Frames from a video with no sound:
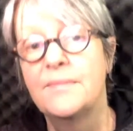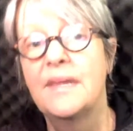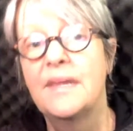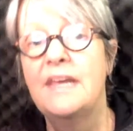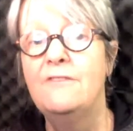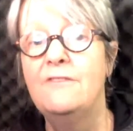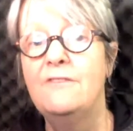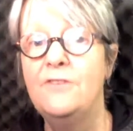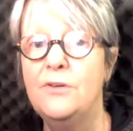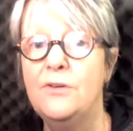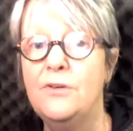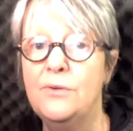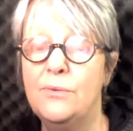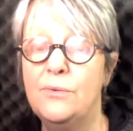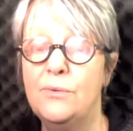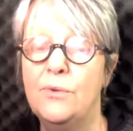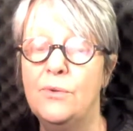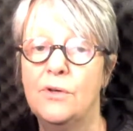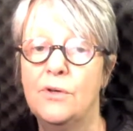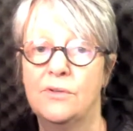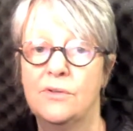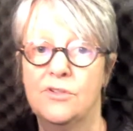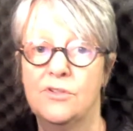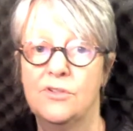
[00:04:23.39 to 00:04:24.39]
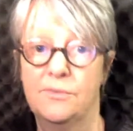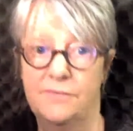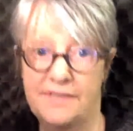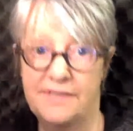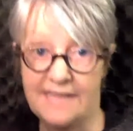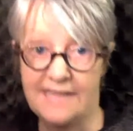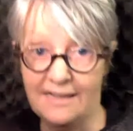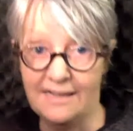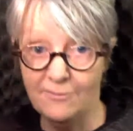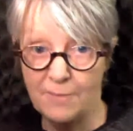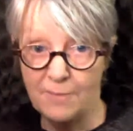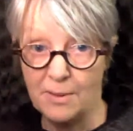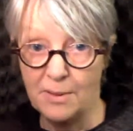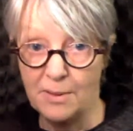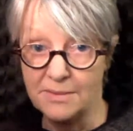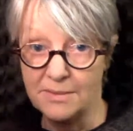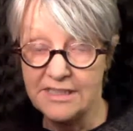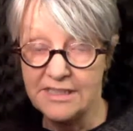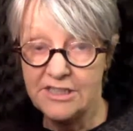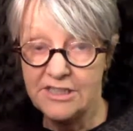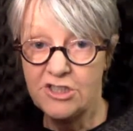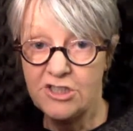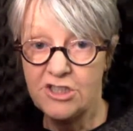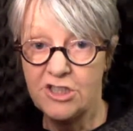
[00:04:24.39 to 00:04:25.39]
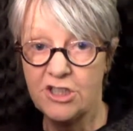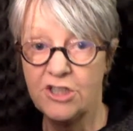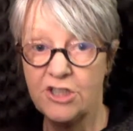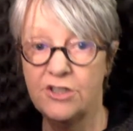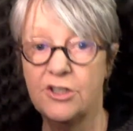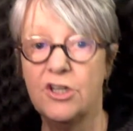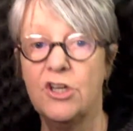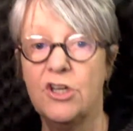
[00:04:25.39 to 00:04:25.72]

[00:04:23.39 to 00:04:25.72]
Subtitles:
If you self-publish,